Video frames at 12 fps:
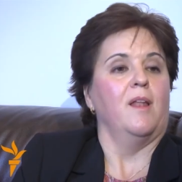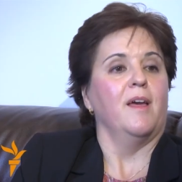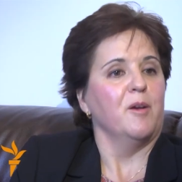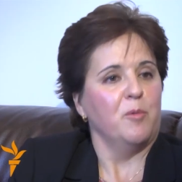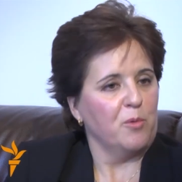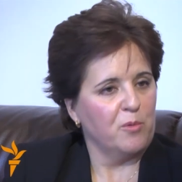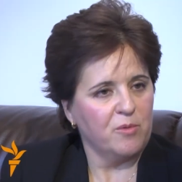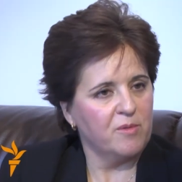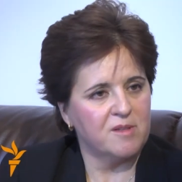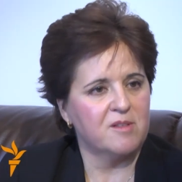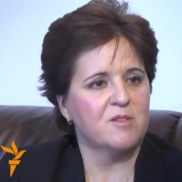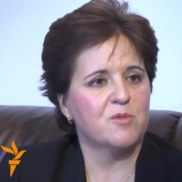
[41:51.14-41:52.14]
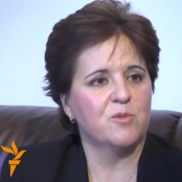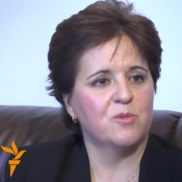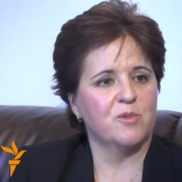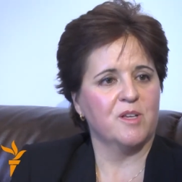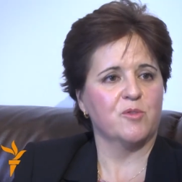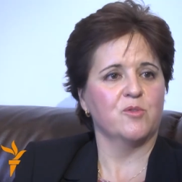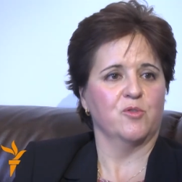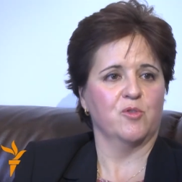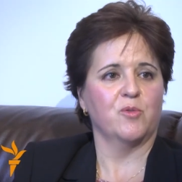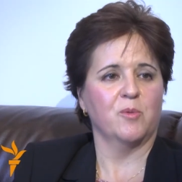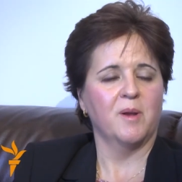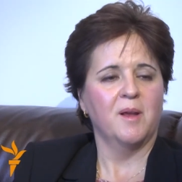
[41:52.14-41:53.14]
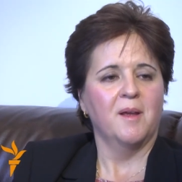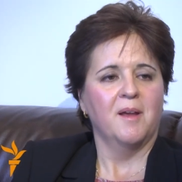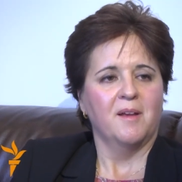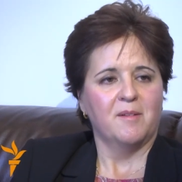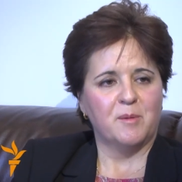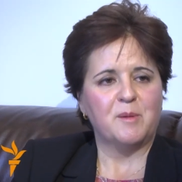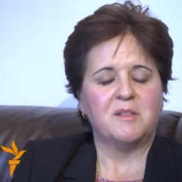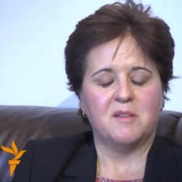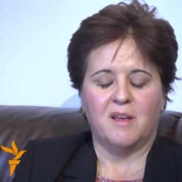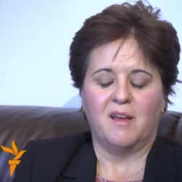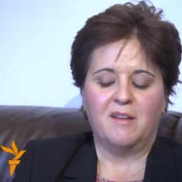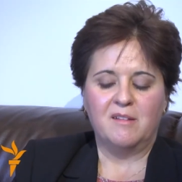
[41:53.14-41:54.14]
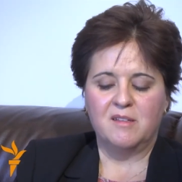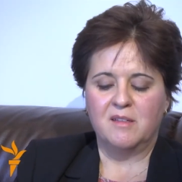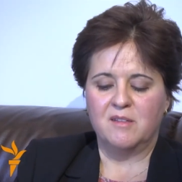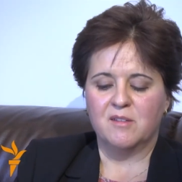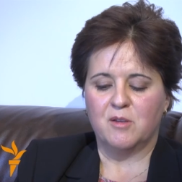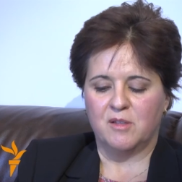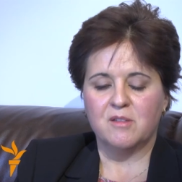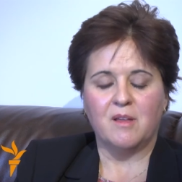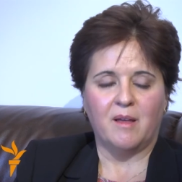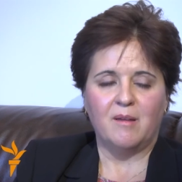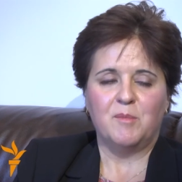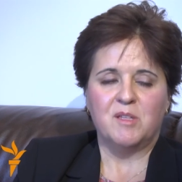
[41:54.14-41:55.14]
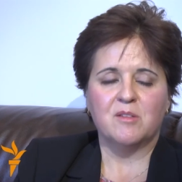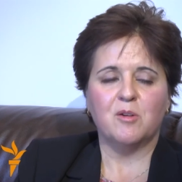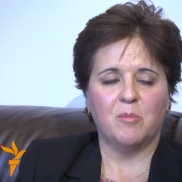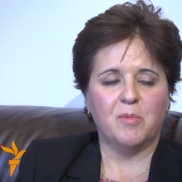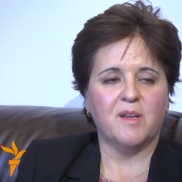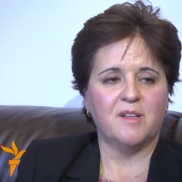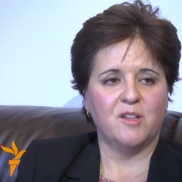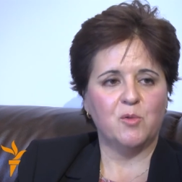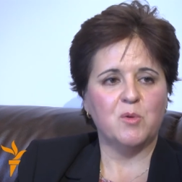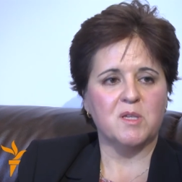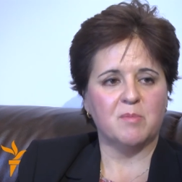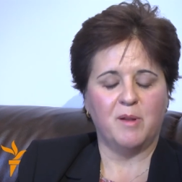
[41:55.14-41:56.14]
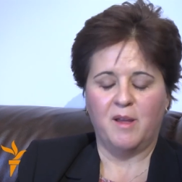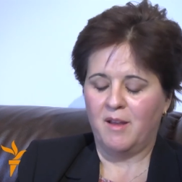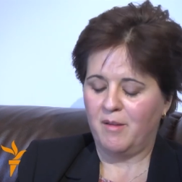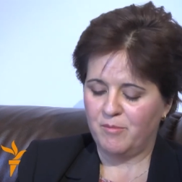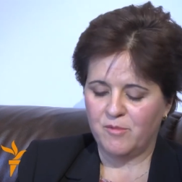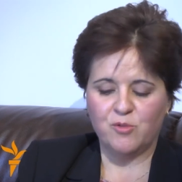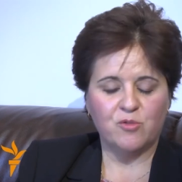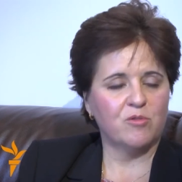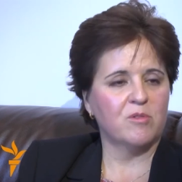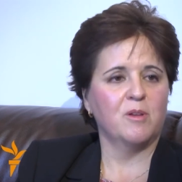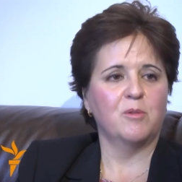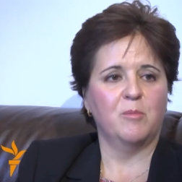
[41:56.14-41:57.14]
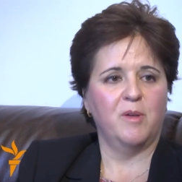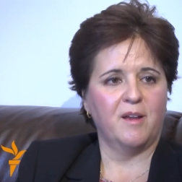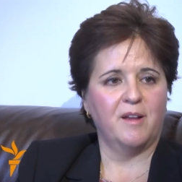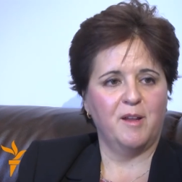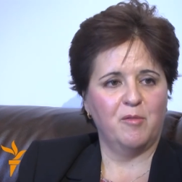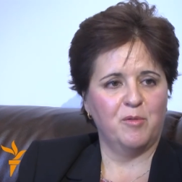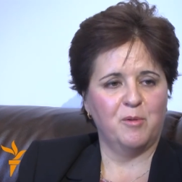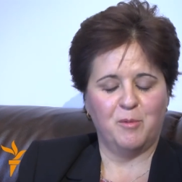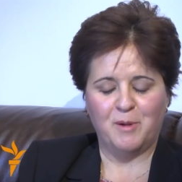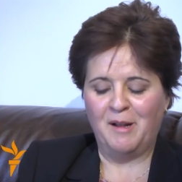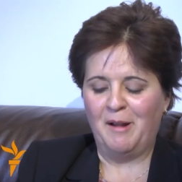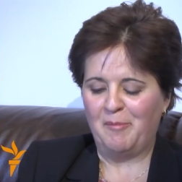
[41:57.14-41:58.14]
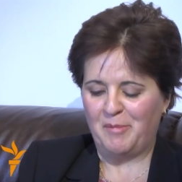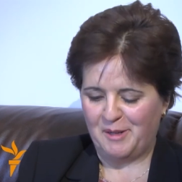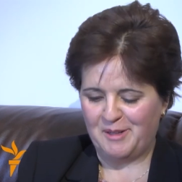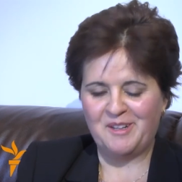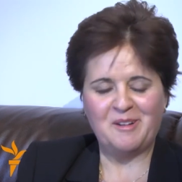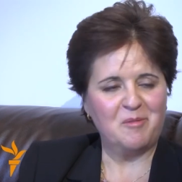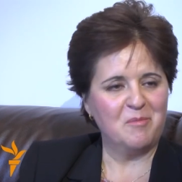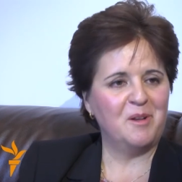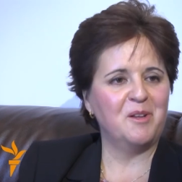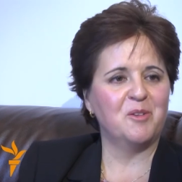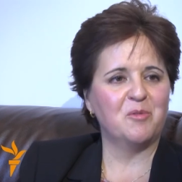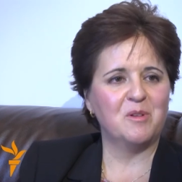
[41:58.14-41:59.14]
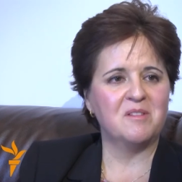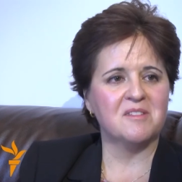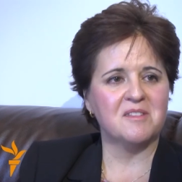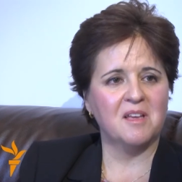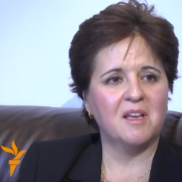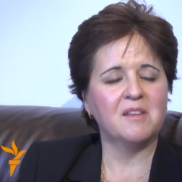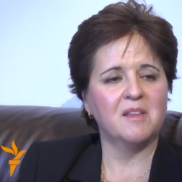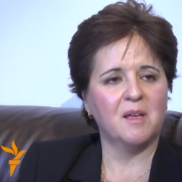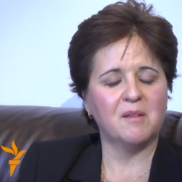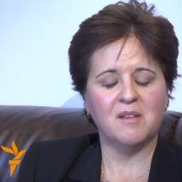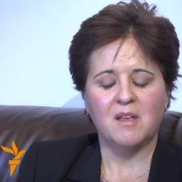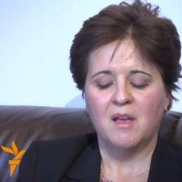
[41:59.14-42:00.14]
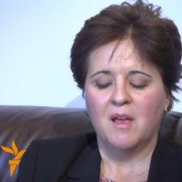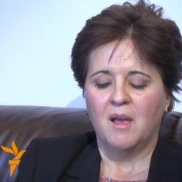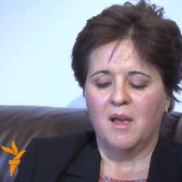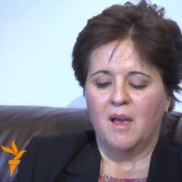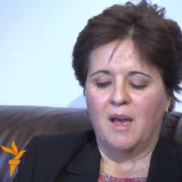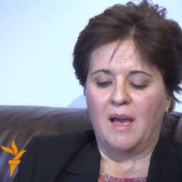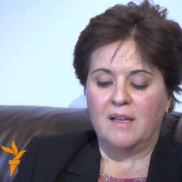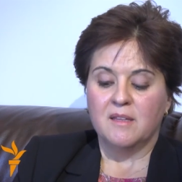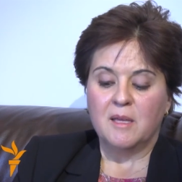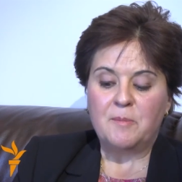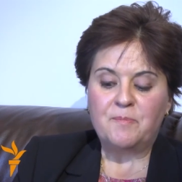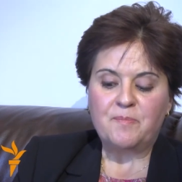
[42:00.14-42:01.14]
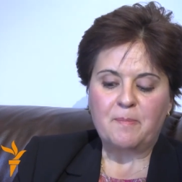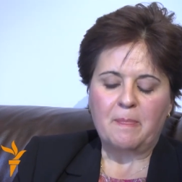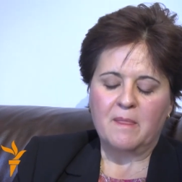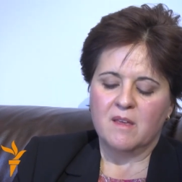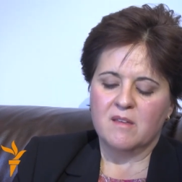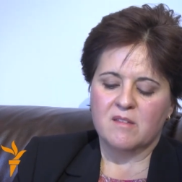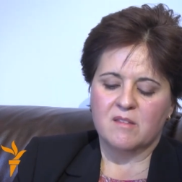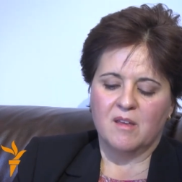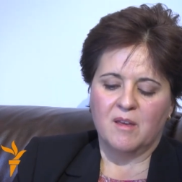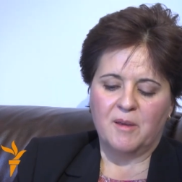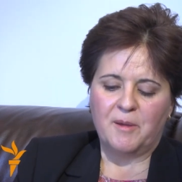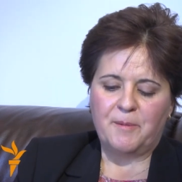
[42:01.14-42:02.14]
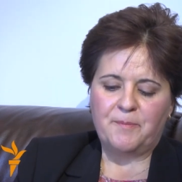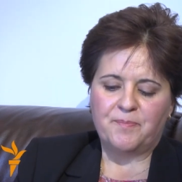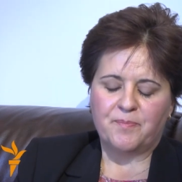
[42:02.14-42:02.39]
like growth, but that's not true. But it's complicated to explain. I'm going to try to make an effort when I'm here in Armenia to understand that. Yeah. And then there's the